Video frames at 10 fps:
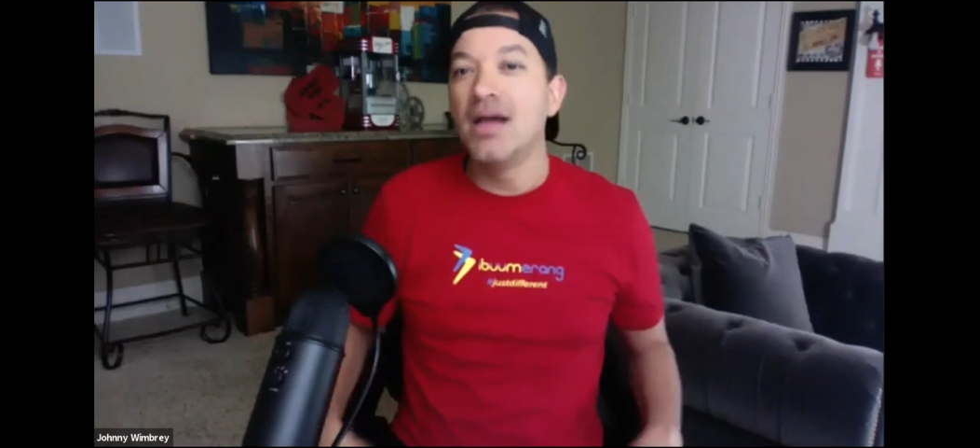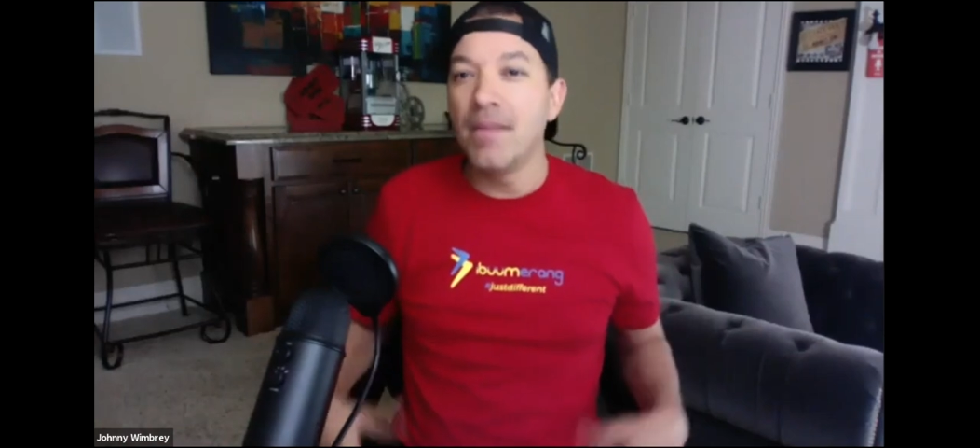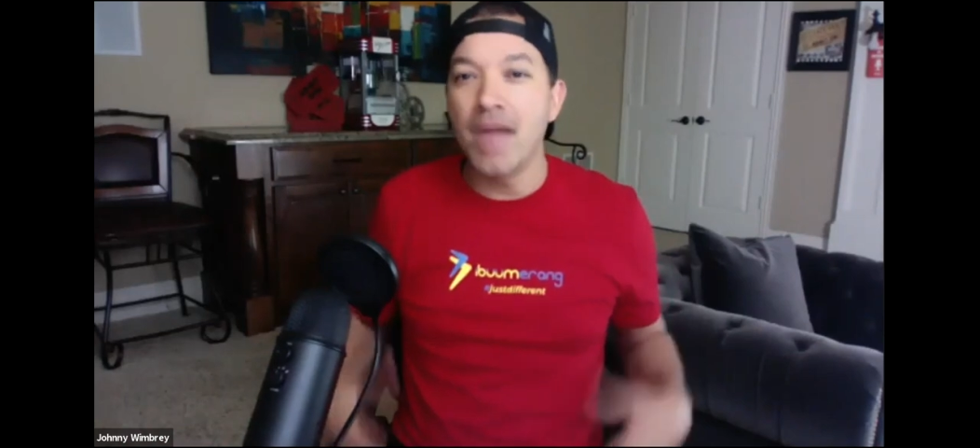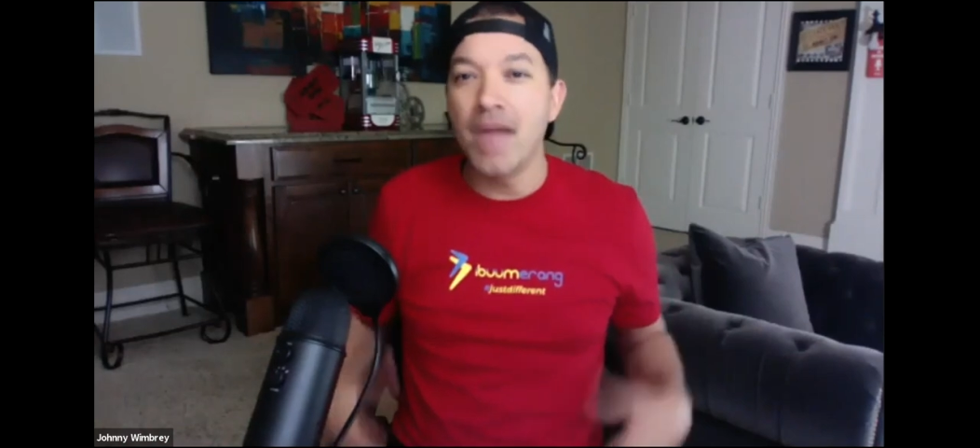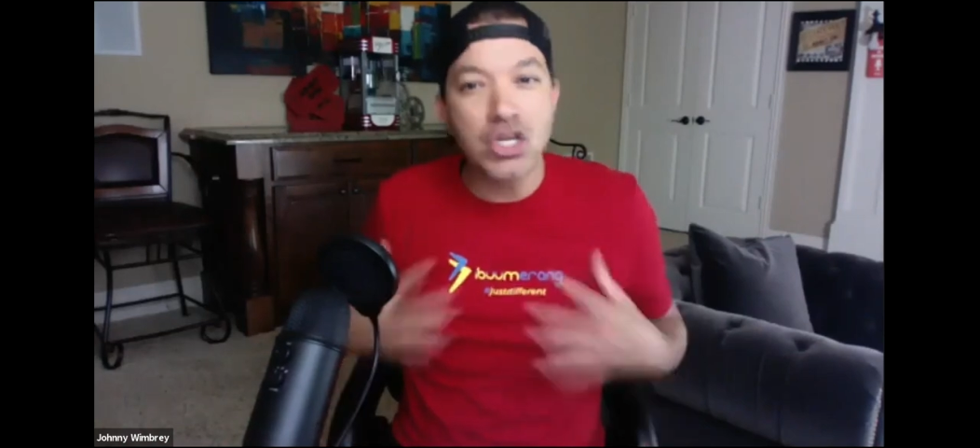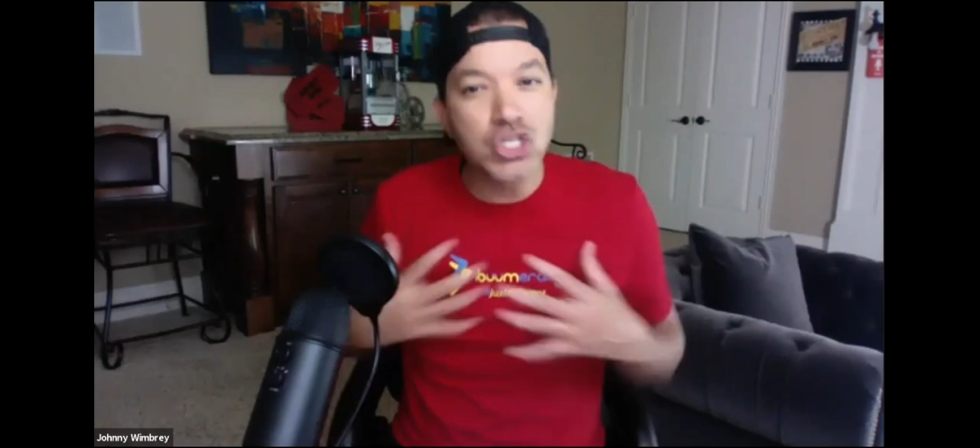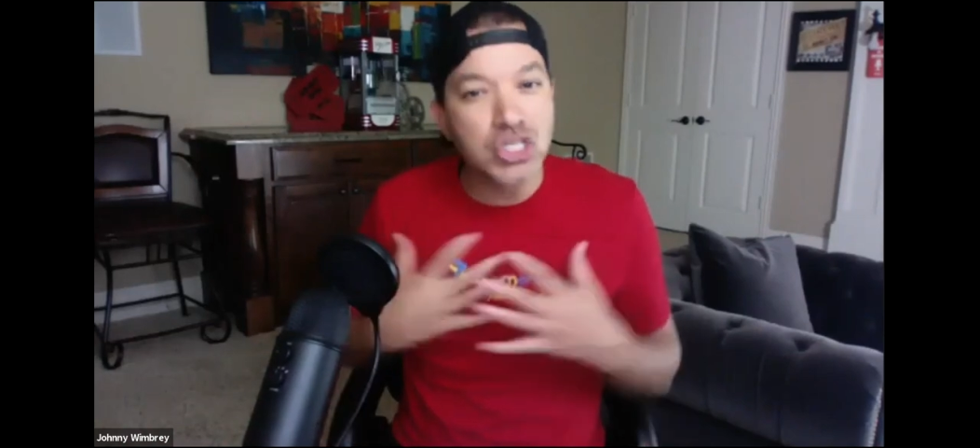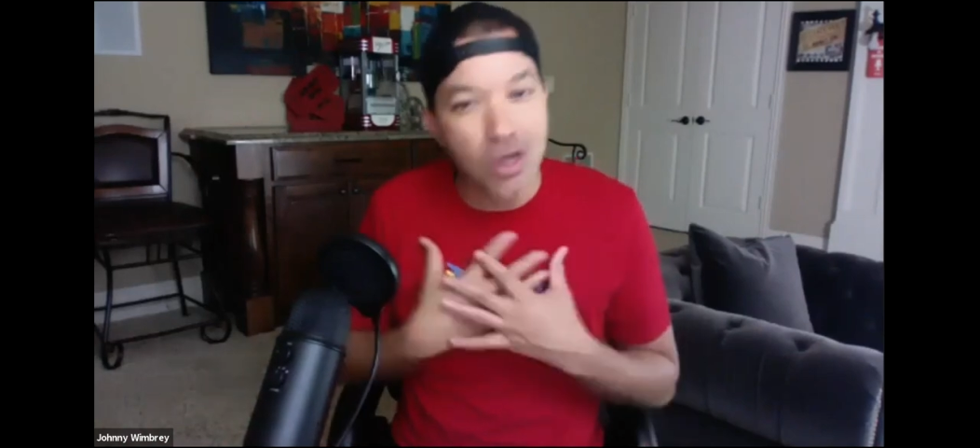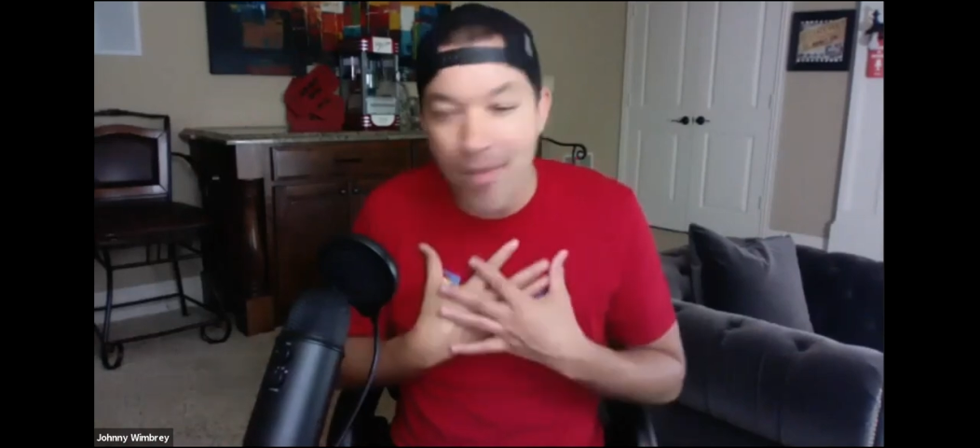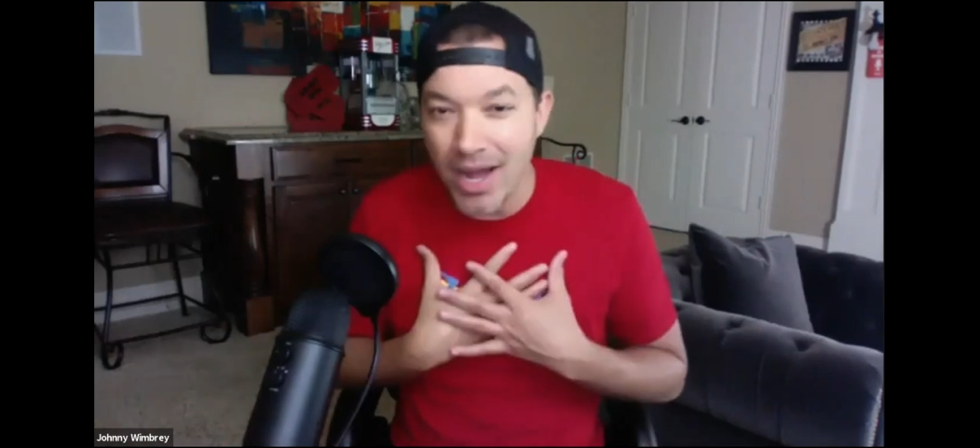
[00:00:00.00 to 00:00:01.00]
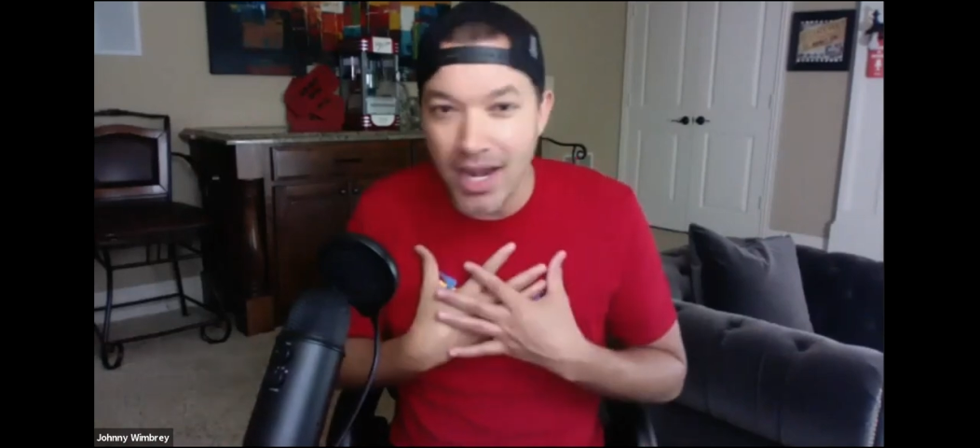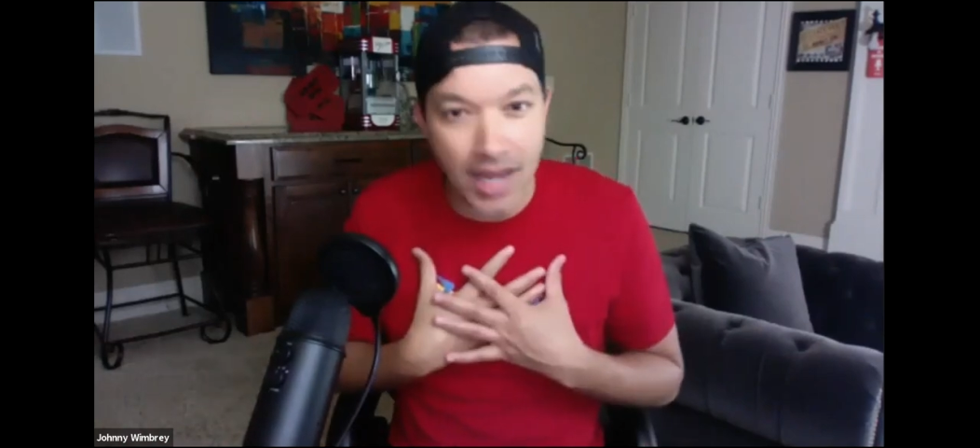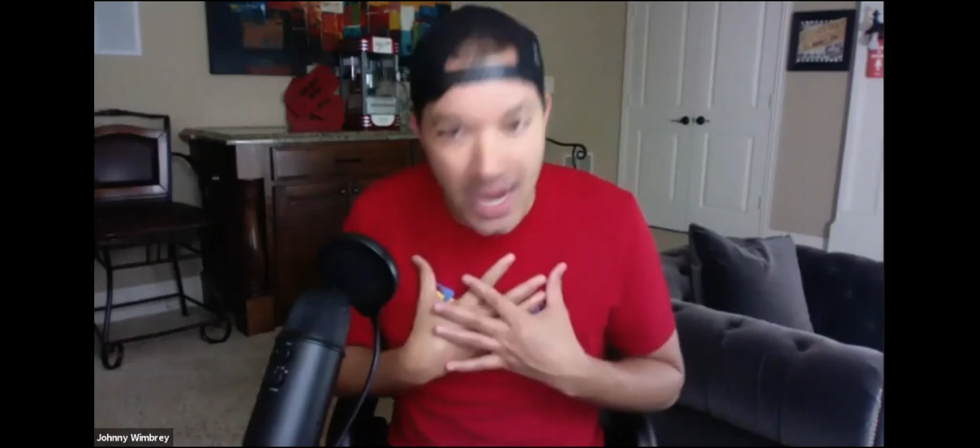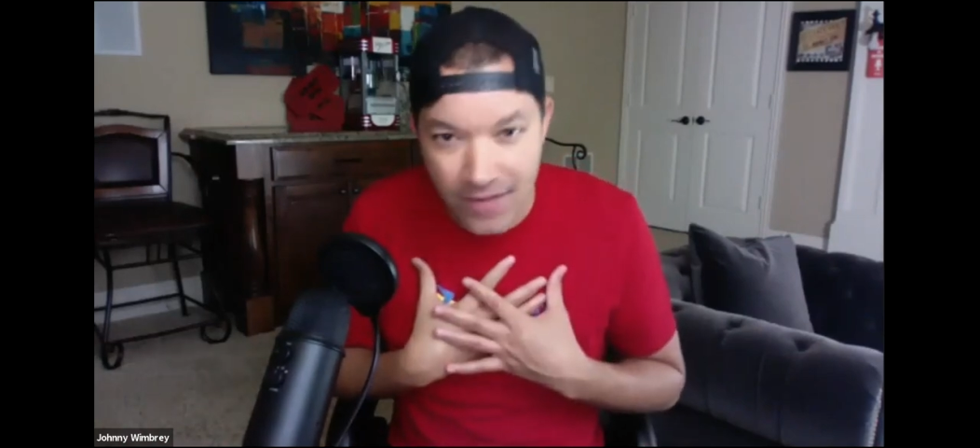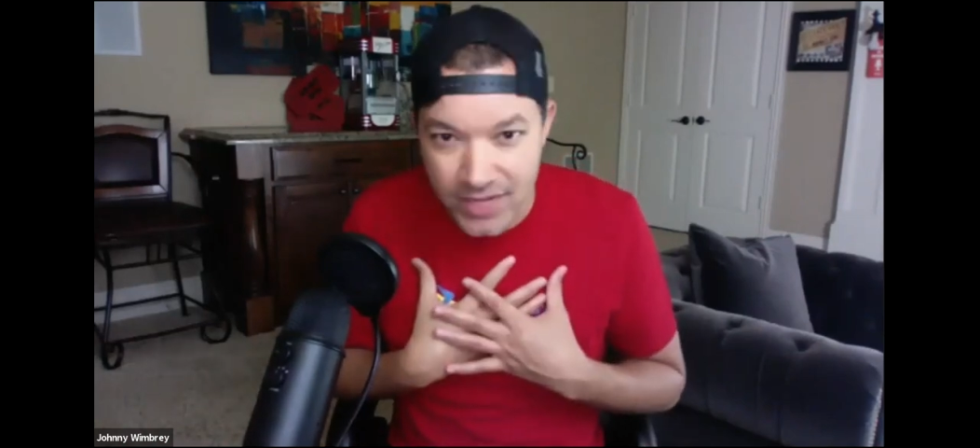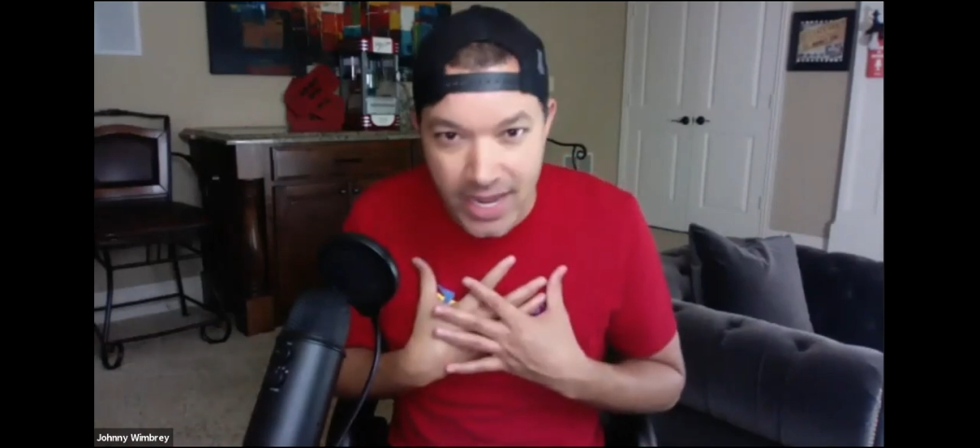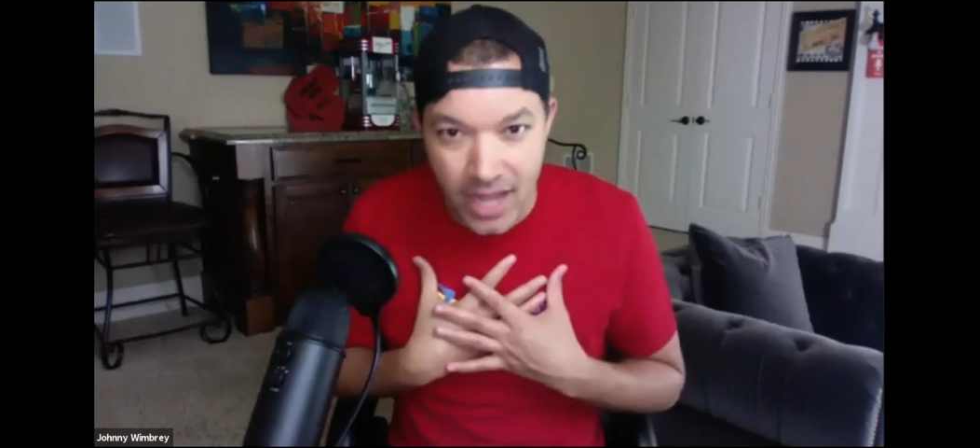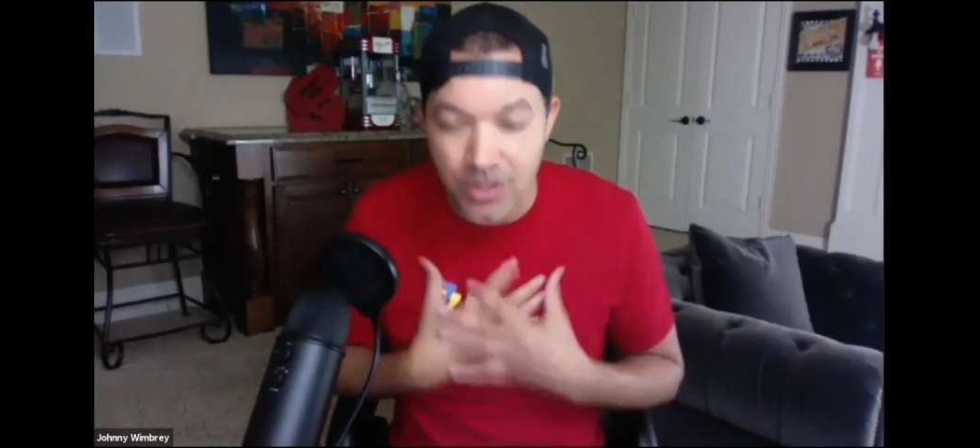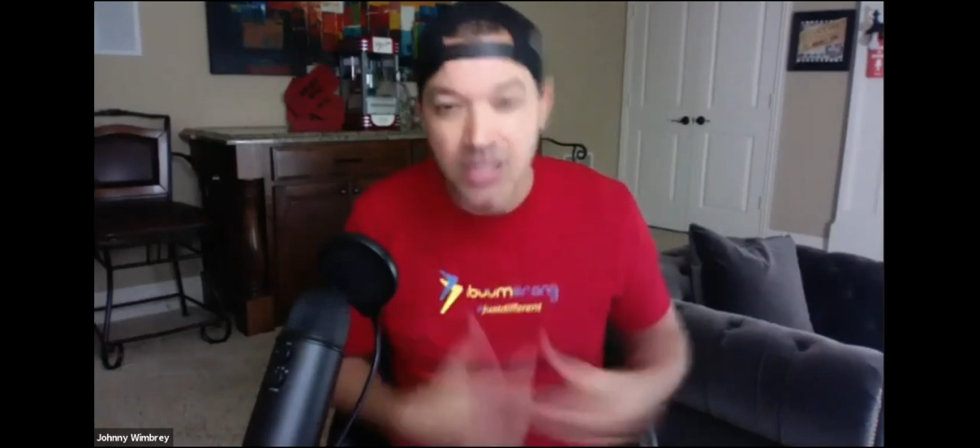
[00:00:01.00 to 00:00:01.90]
I'm not going to slow my life down